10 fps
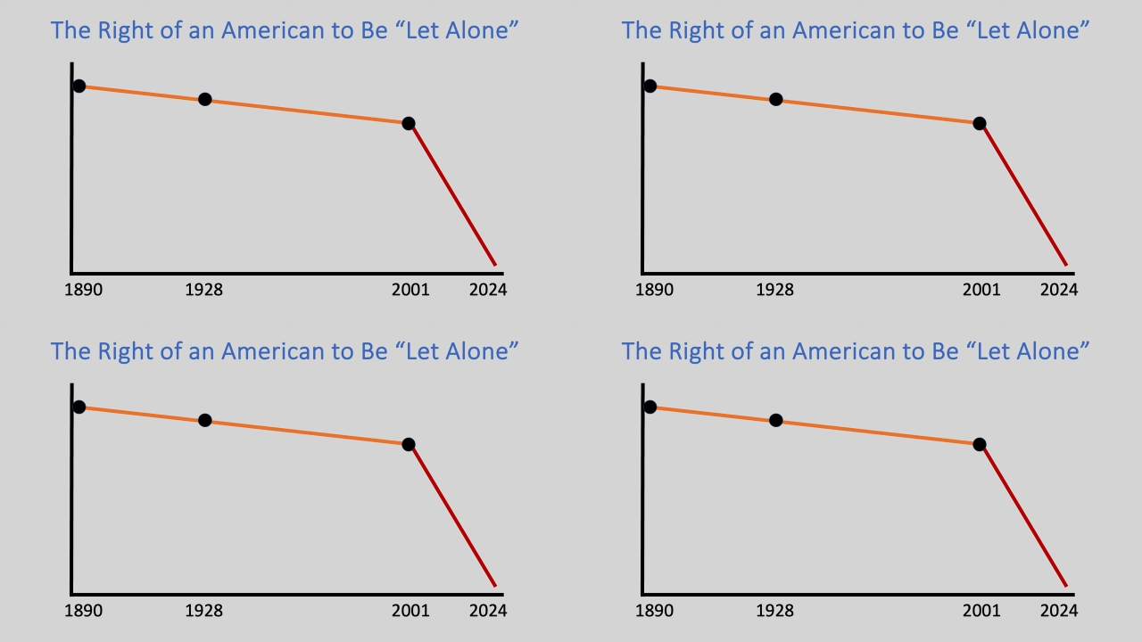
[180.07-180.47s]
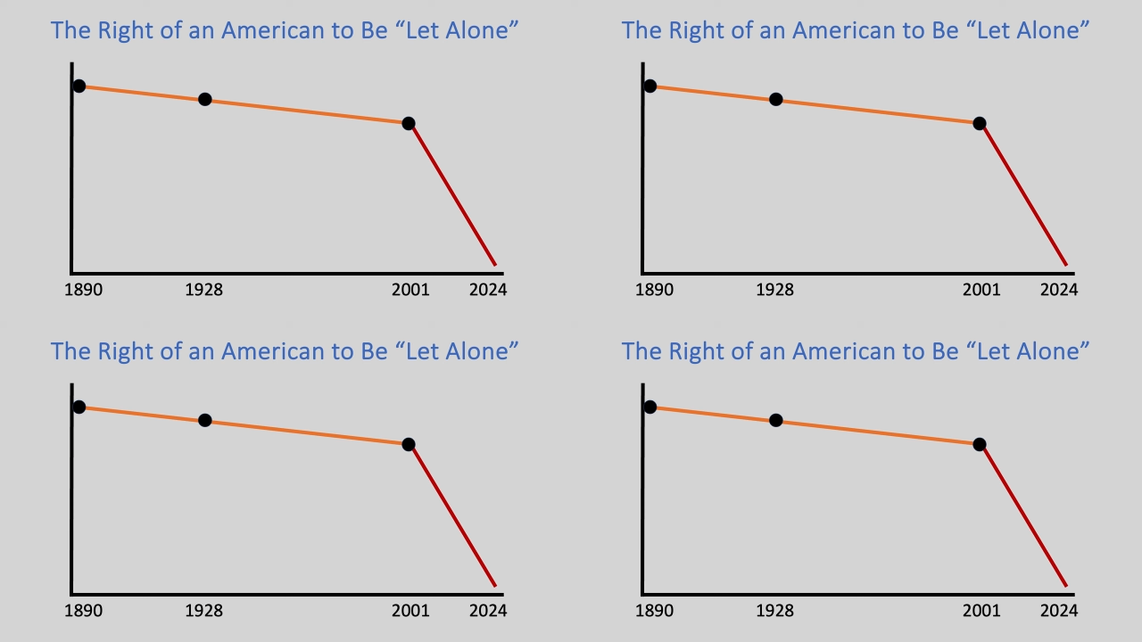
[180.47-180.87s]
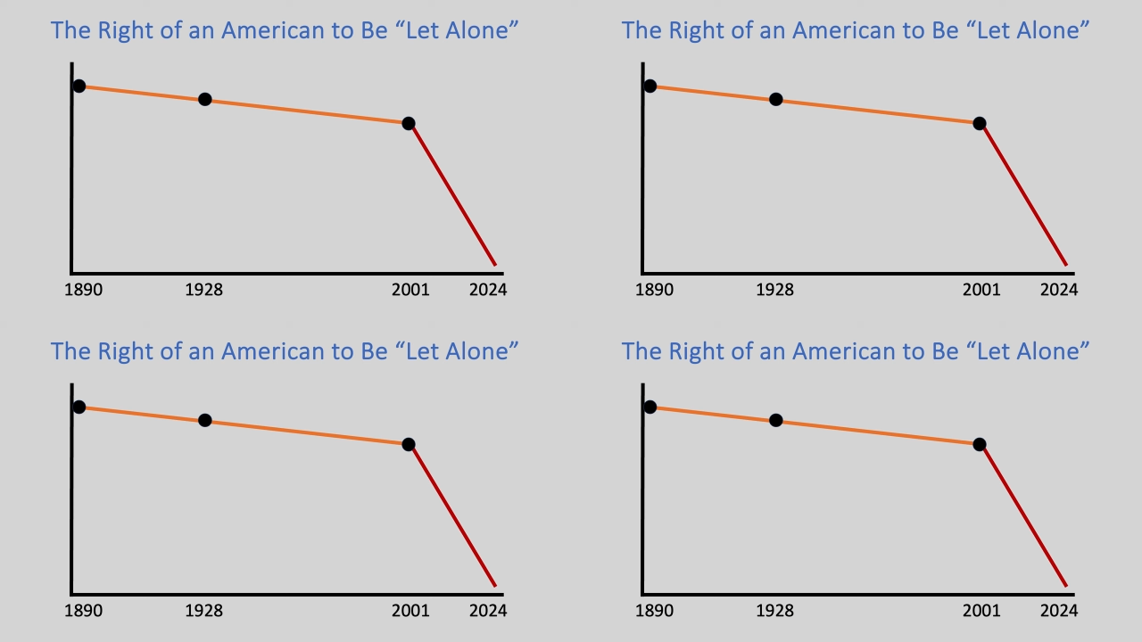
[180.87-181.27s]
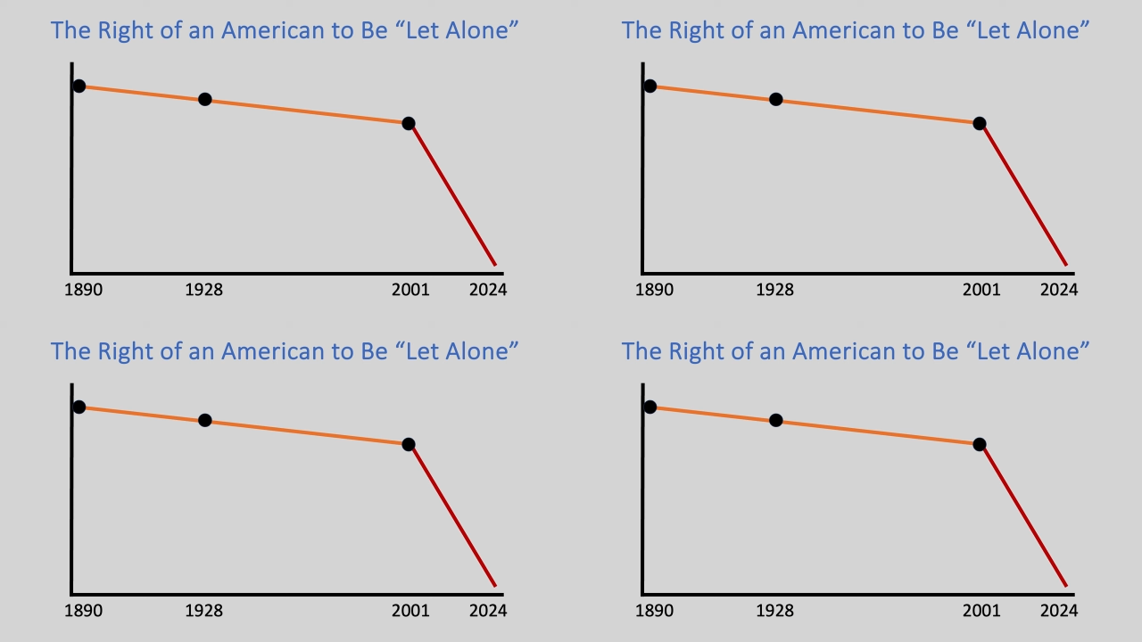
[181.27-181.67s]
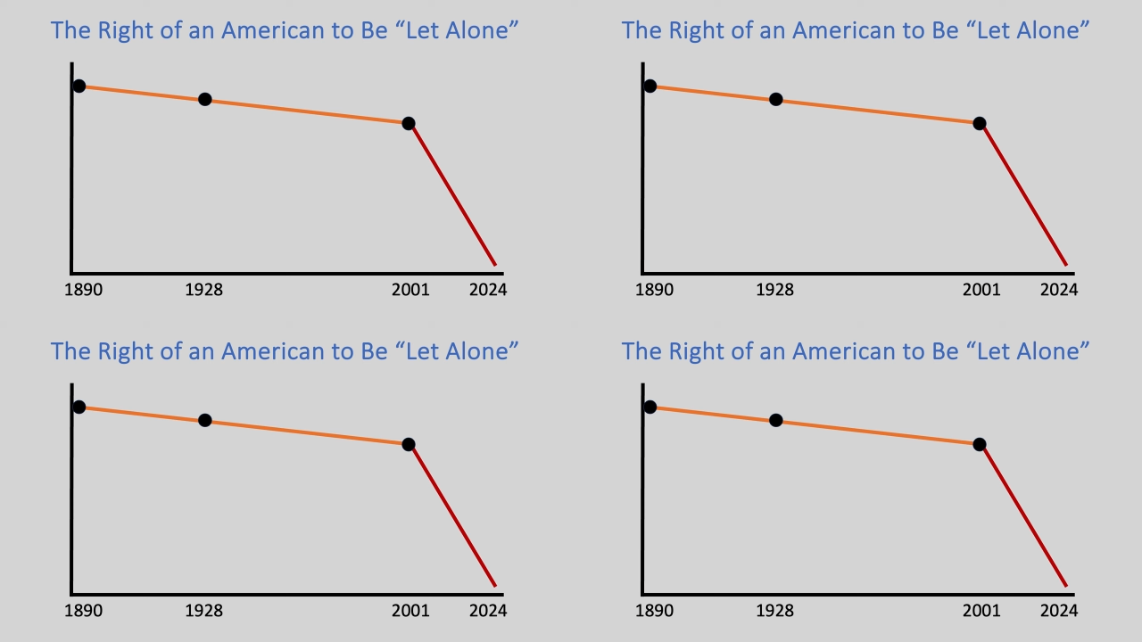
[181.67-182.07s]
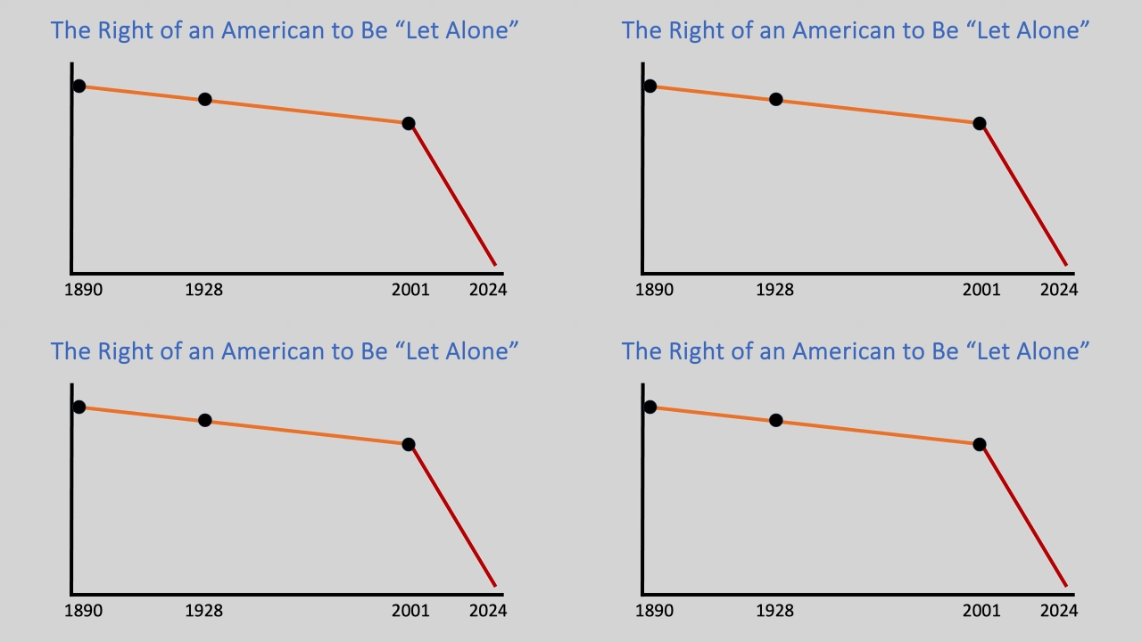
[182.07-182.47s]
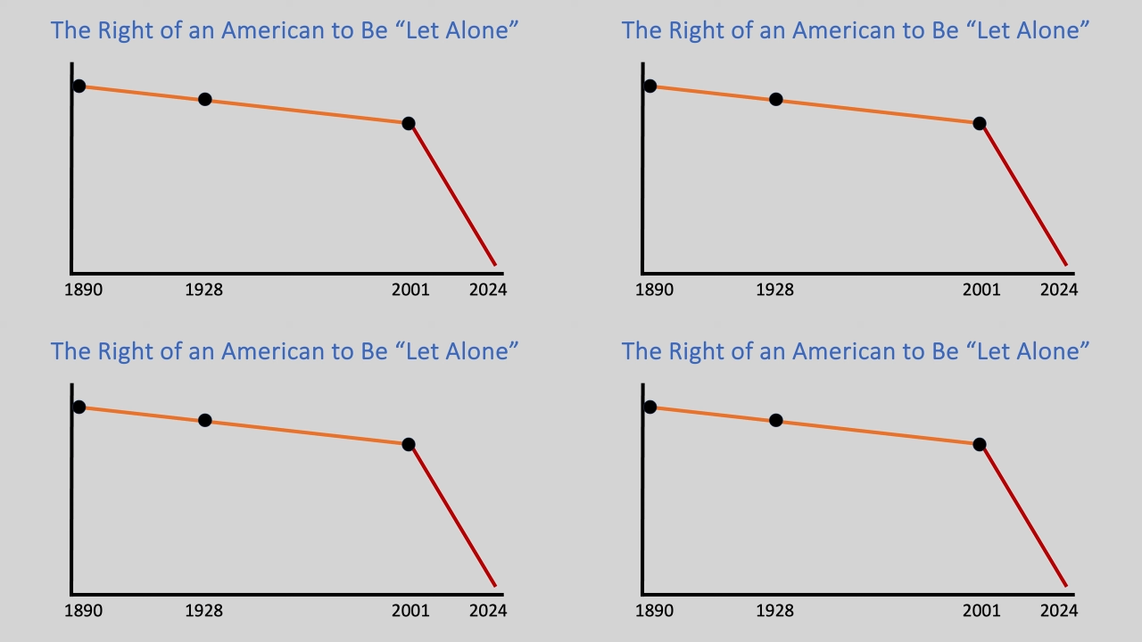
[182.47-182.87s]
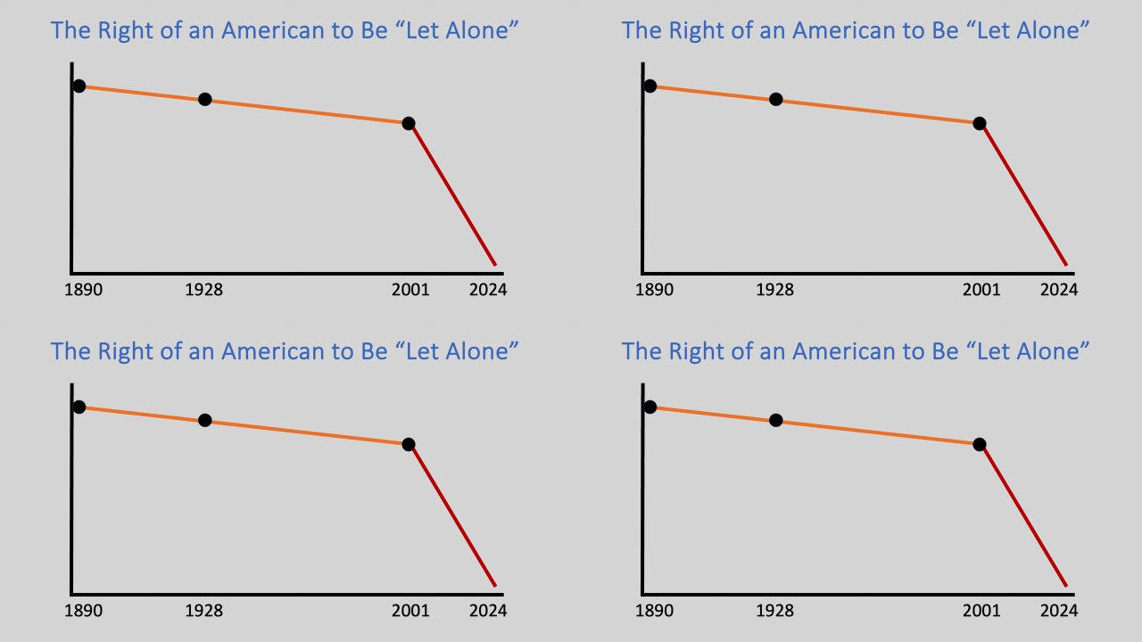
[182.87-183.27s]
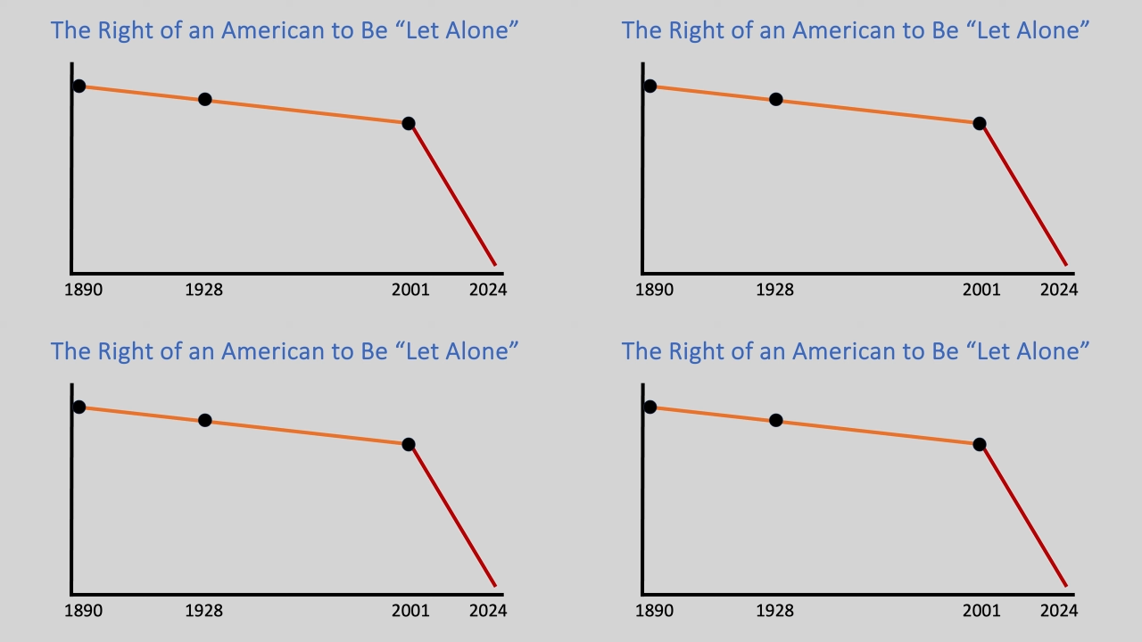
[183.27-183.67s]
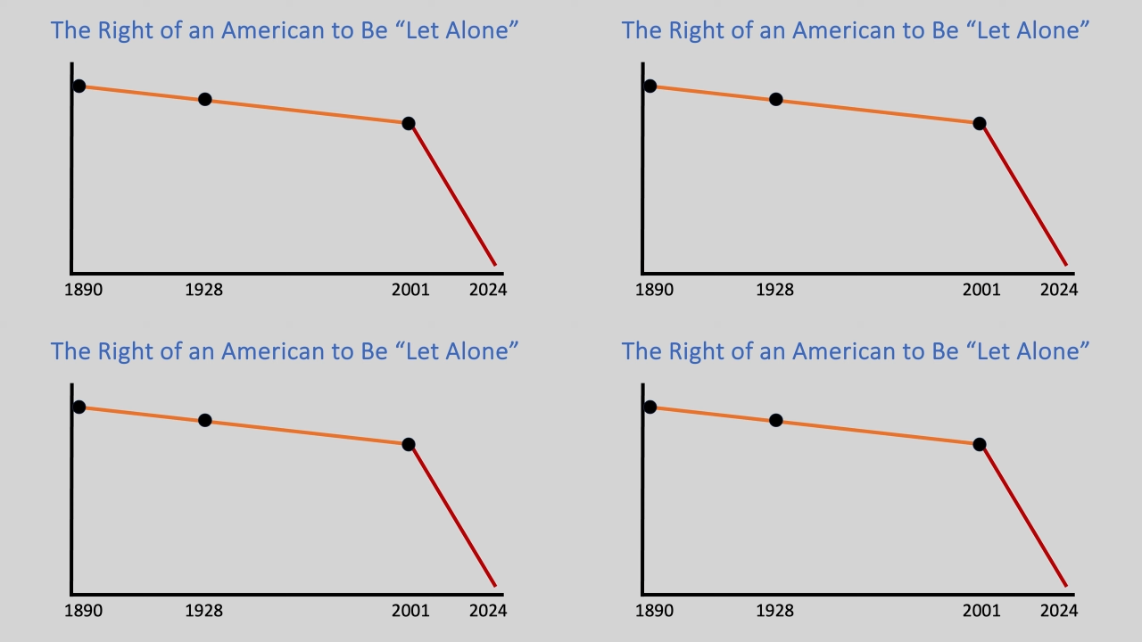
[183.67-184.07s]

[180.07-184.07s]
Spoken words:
Nobody's mouth can be seen.